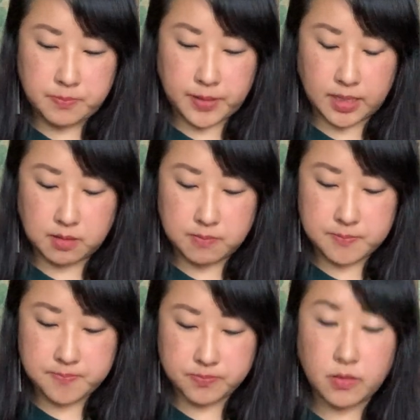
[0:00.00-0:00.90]
but
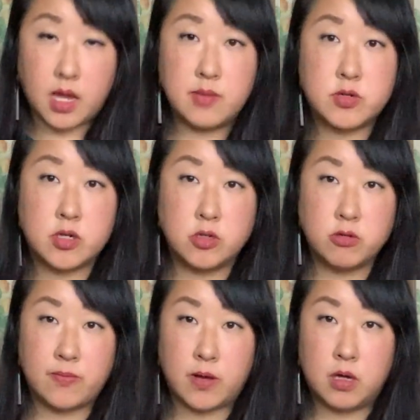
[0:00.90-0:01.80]
I'm sure you
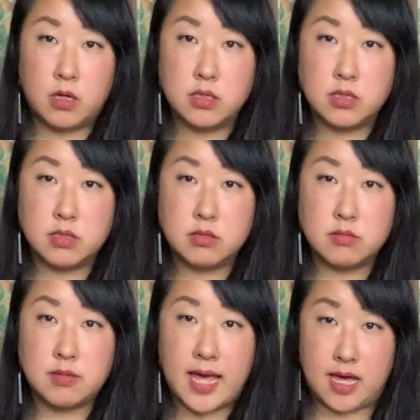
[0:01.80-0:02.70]
have all
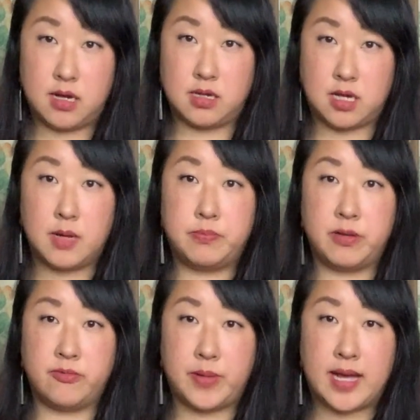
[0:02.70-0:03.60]
had a cup
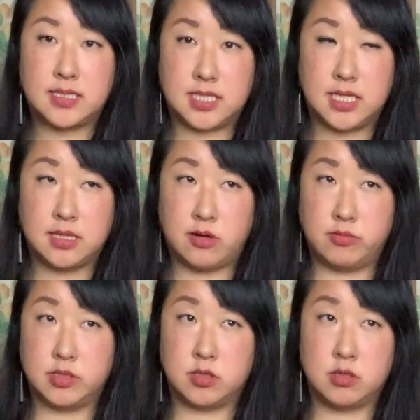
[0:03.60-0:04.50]
of black tea that
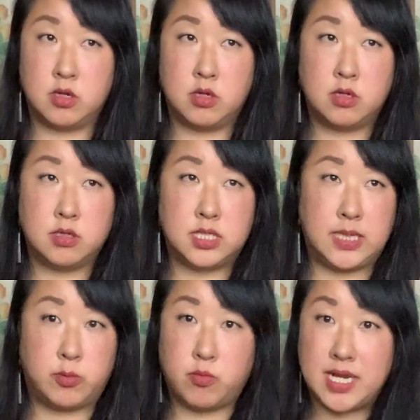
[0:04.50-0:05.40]
was
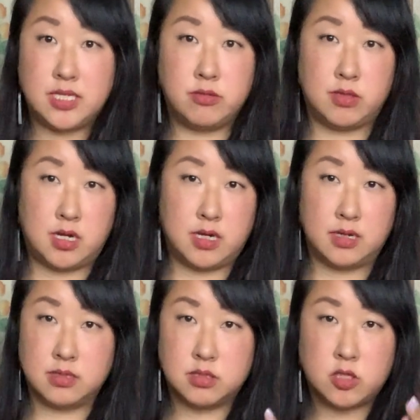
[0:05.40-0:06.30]
steeped way too
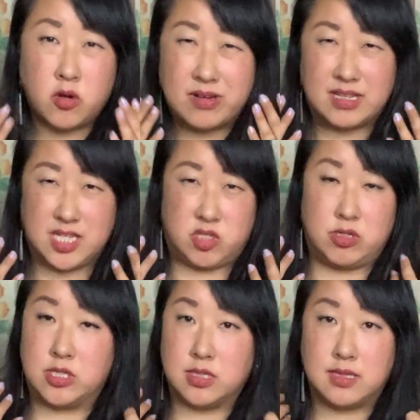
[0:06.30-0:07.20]
long, totally
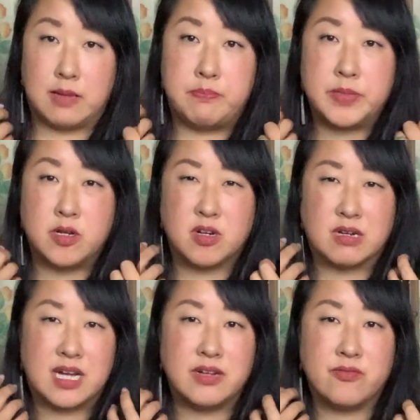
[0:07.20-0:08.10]
astringent, that bitter
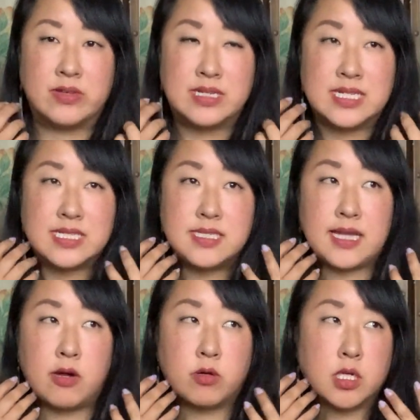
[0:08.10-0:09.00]
kind of
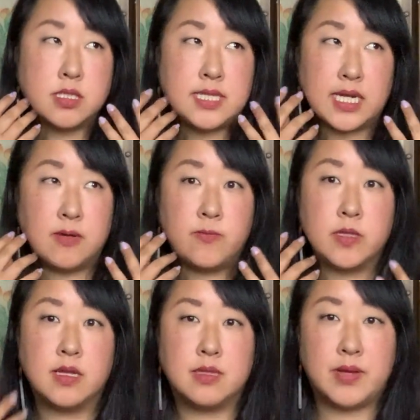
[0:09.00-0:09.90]
sour, tight
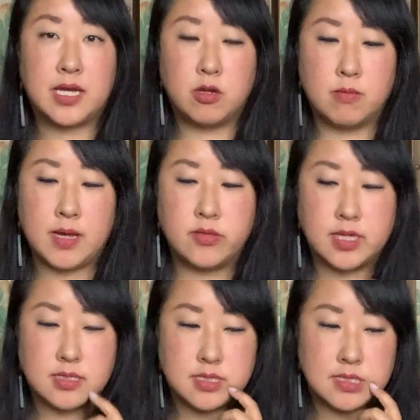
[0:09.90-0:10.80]
feeling in the back of your mouth.
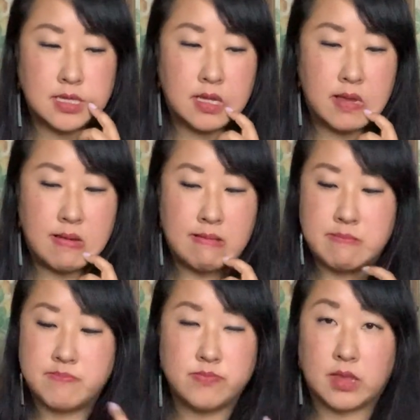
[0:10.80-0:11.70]
That's
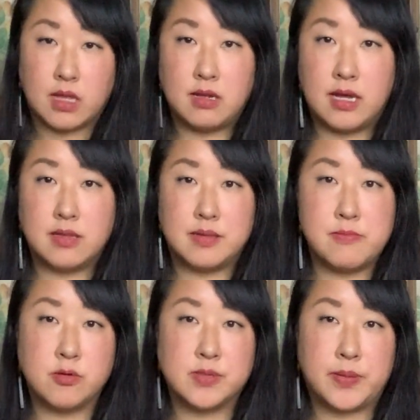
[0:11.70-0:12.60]
not the
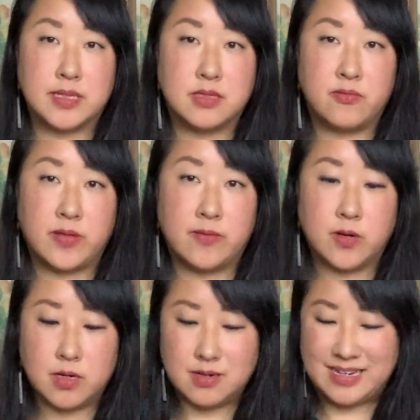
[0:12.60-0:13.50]
most pleasant flavor.